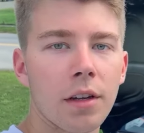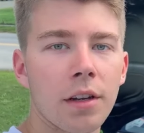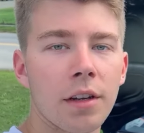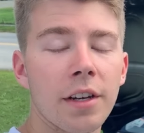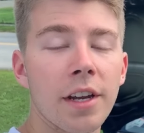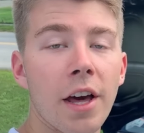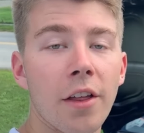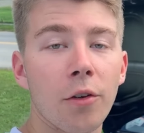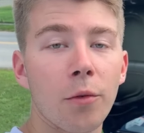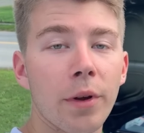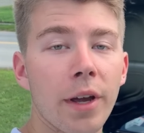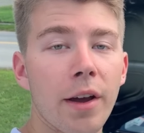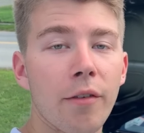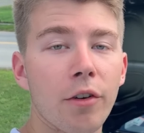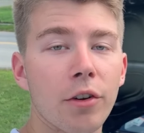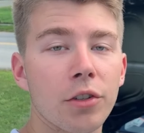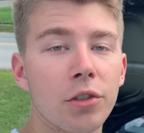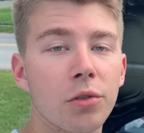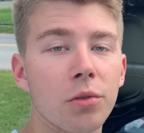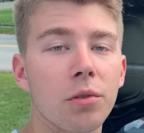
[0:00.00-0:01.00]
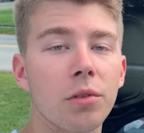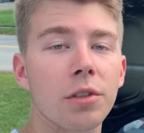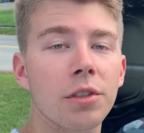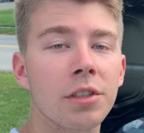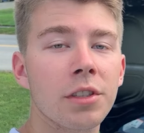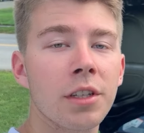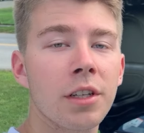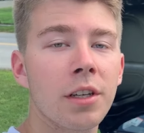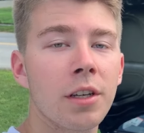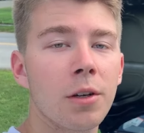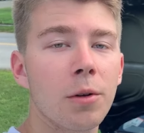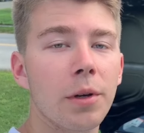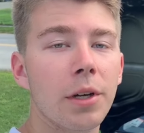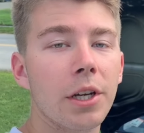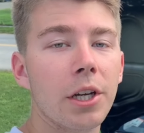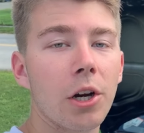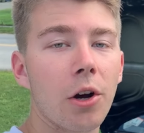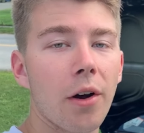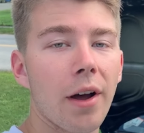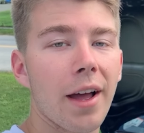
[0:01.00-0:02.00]
Now that we have our tools, we
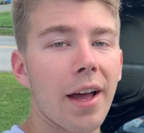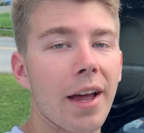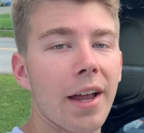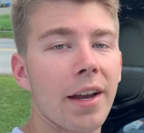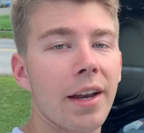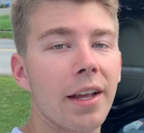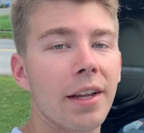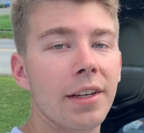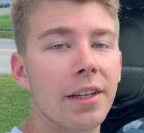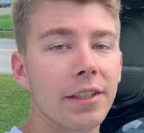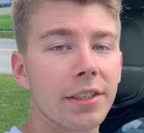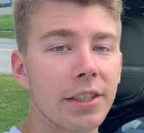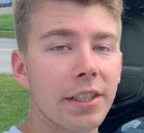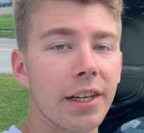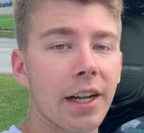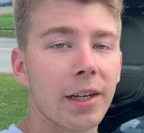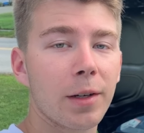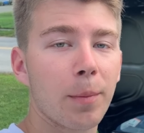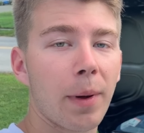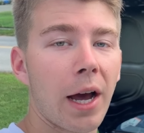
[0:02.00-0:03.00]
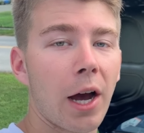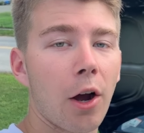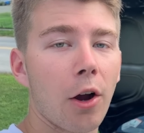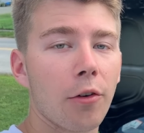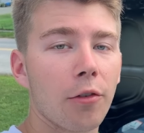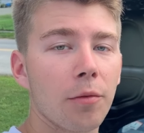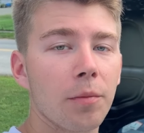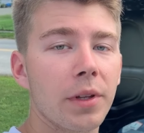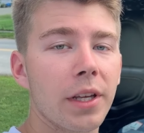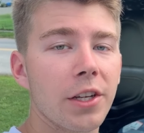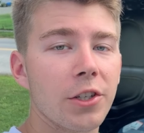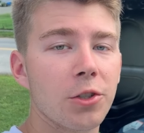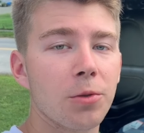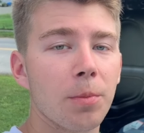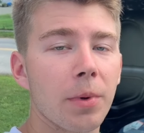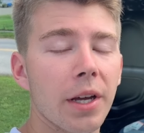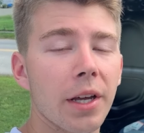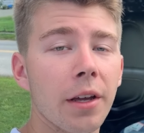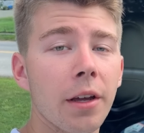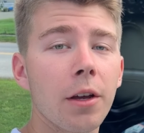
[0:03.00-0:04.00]
can go ahead and disconnect power from the engine
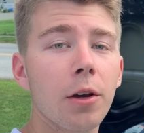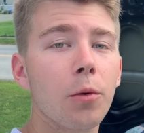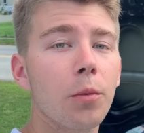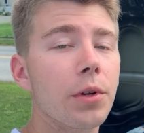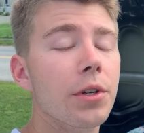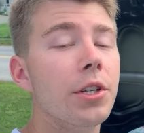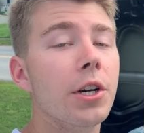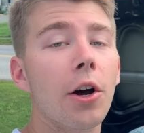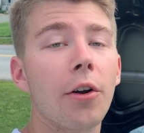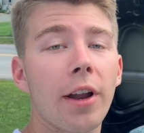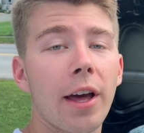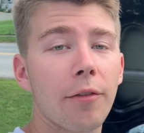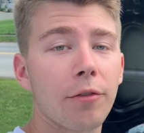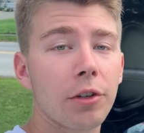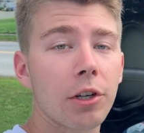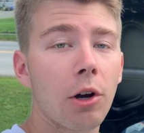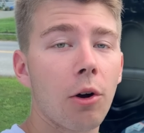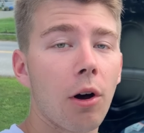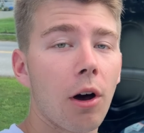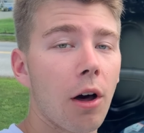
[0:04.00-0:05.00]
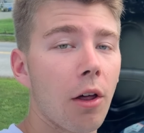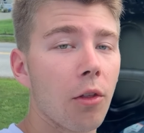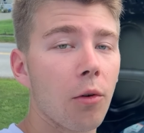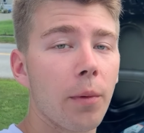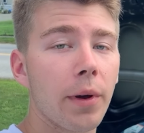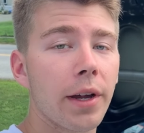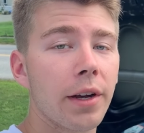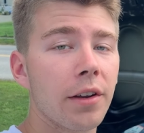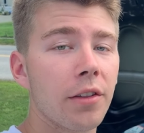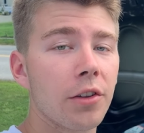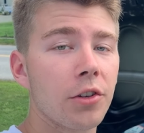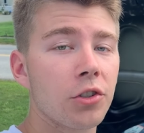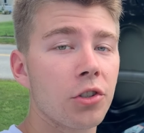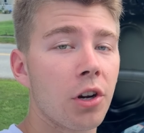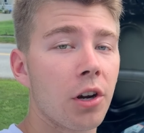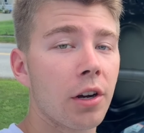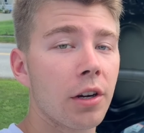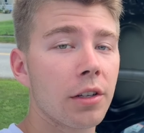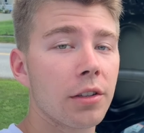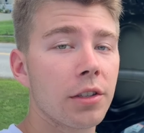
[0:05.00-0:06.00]
bay. You don't have to go all the way into the
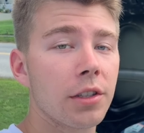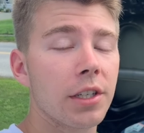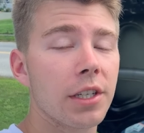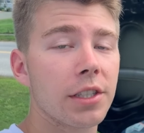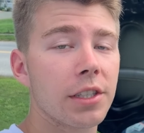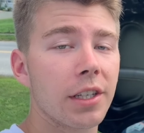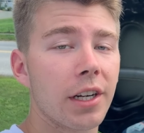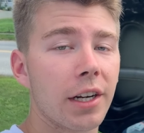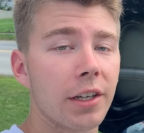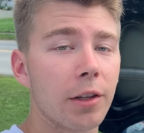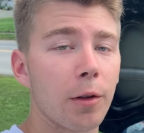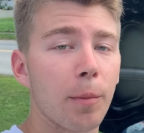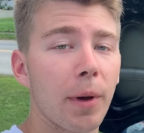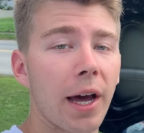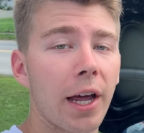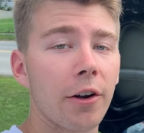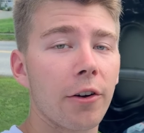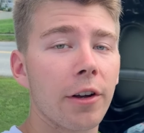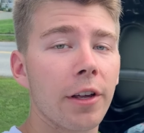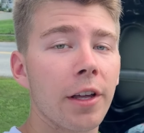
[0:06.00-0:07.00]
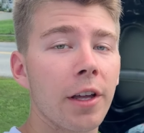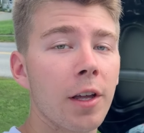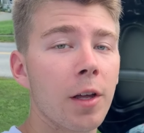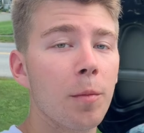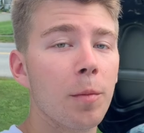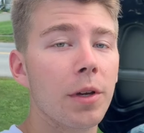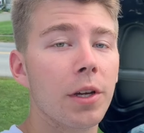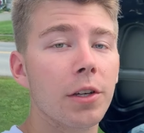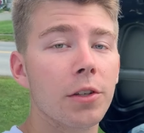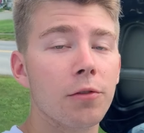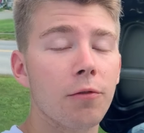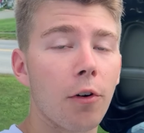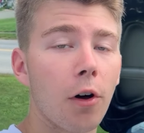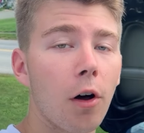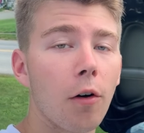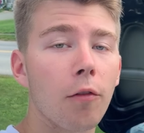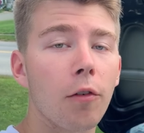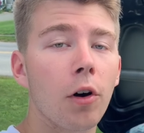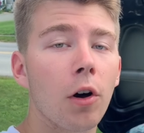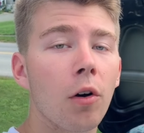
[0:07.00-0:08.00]
trunk to disconnect the battery, because
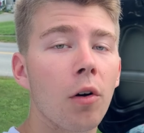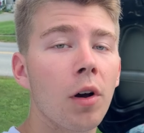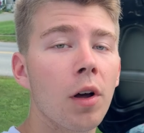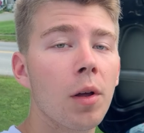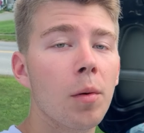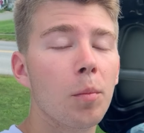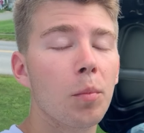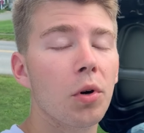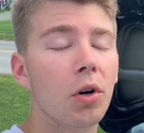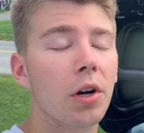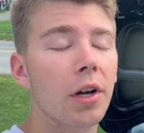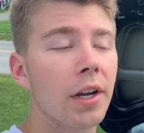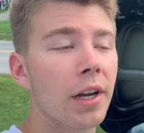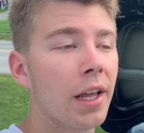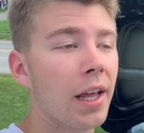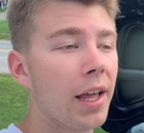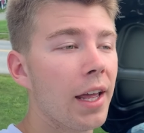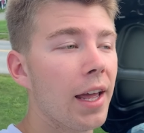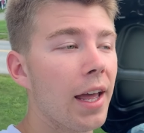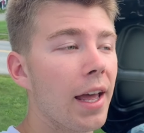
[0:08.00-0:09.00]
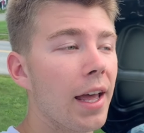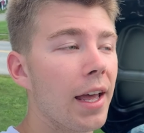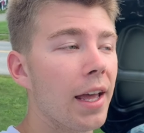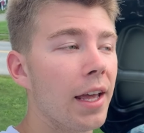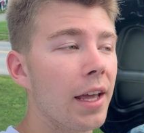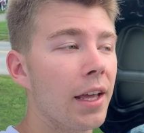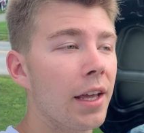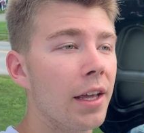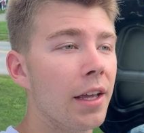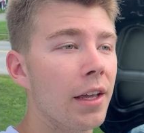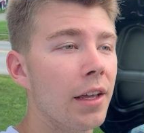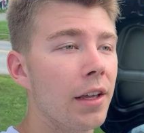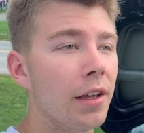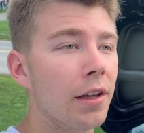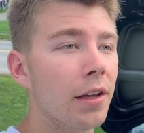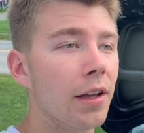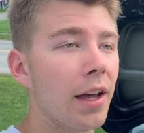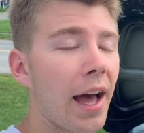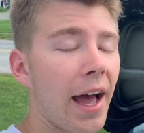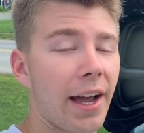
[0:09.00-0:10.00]
Volvo put
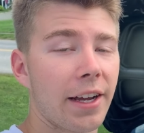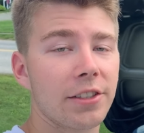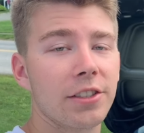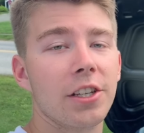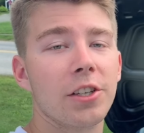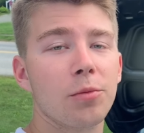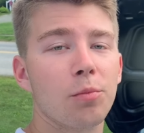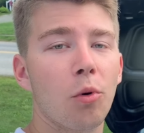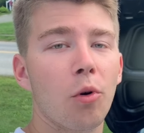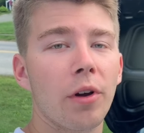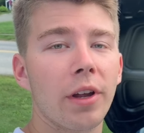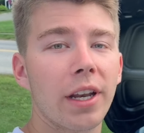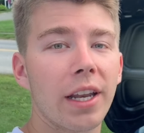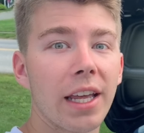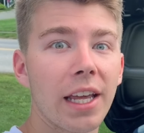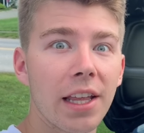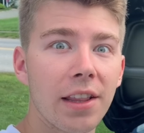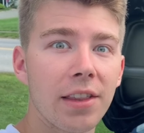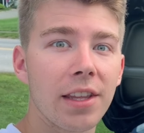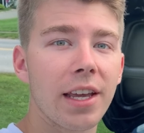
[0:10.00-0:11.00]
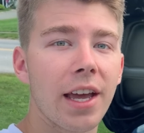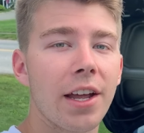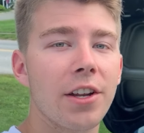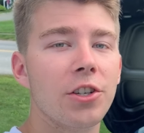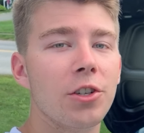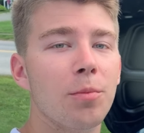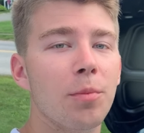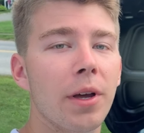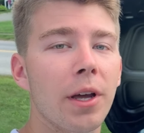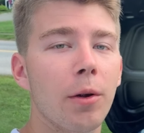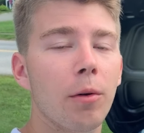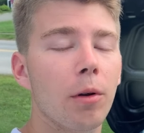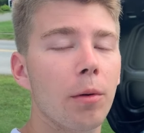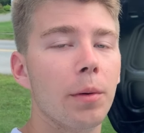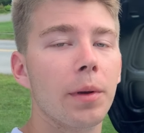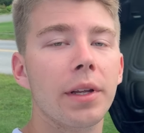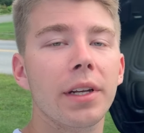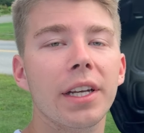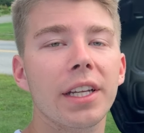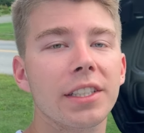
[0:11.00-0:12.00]
a access point in the engine bay where we
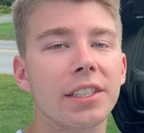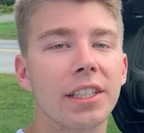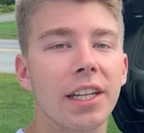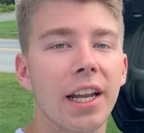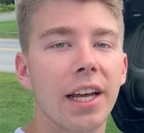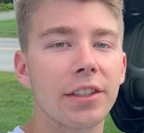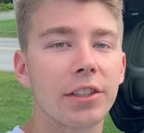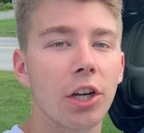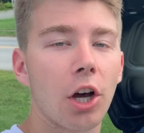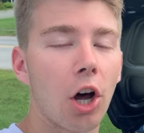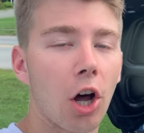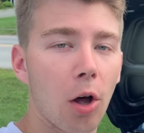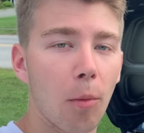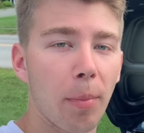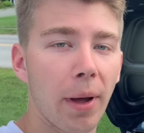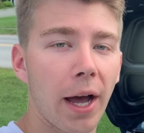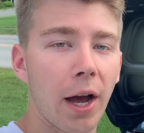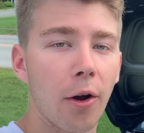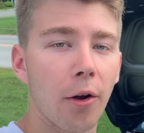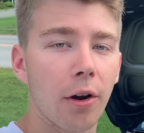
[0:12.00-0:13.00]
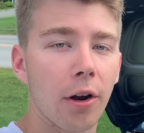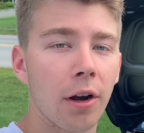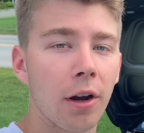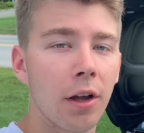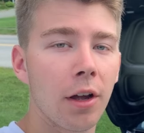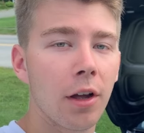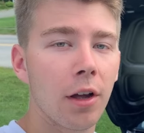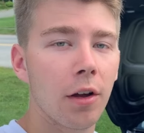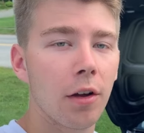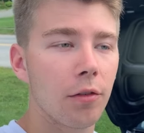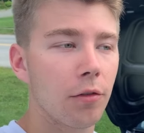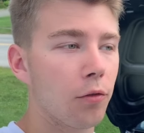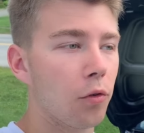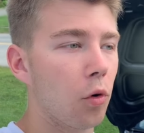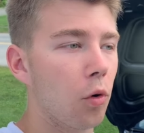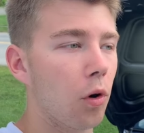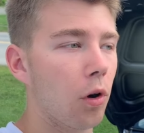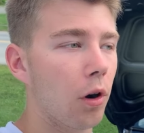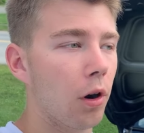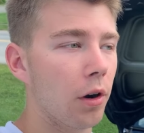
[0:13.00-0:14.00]
can disconnect all power
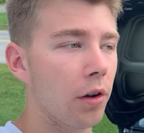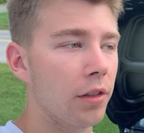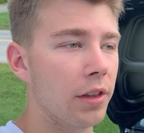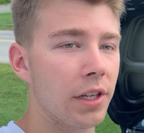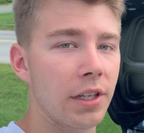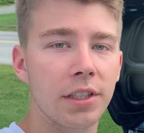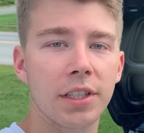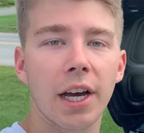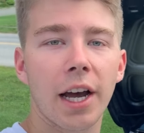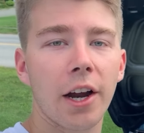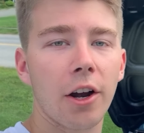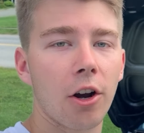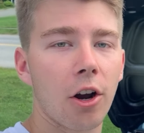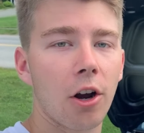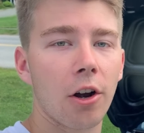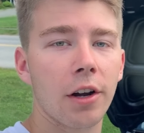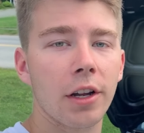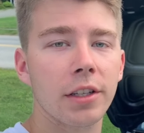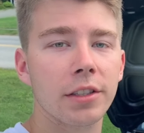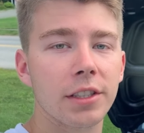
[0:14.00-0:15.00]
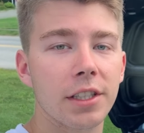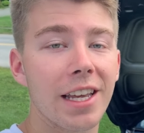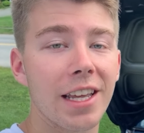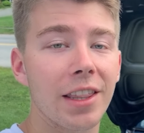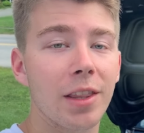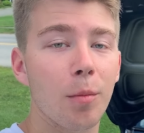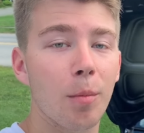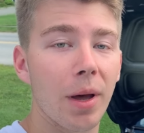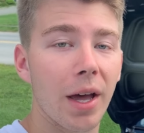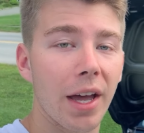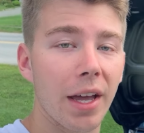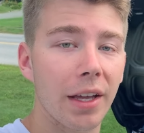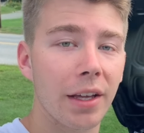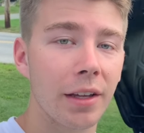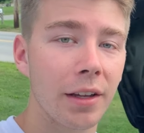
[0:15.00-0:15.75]
for the entire harness in the bay.